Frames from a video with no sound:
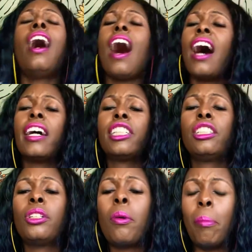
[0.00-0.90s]
I
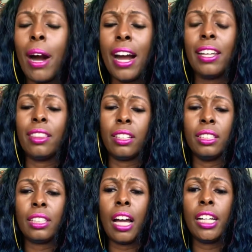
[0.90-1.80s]
actually don't mind
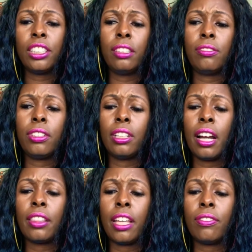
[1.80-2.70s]
this. I actually feel
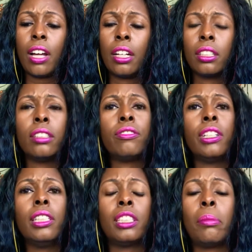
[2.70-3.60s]
like they've got good
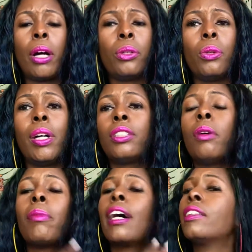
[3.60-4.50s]
feelings about you. I don't
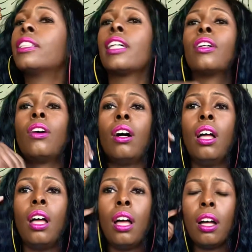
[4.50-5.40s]
mind this at all.
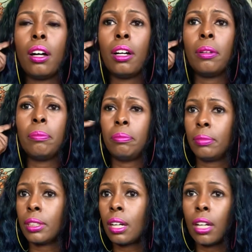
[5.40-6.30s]

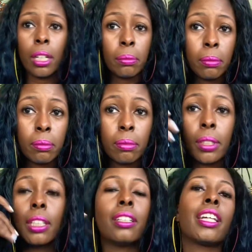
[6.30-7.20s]
Sorry, I'm
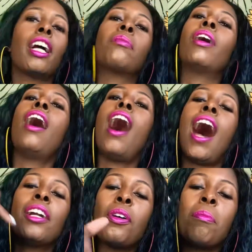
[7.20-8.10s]
looking in the camera.
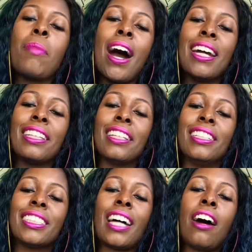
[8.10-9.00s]
I don't mind
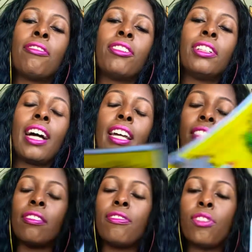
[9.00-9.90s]
this. I feel like
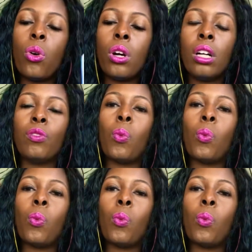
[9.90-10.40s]
the 4 of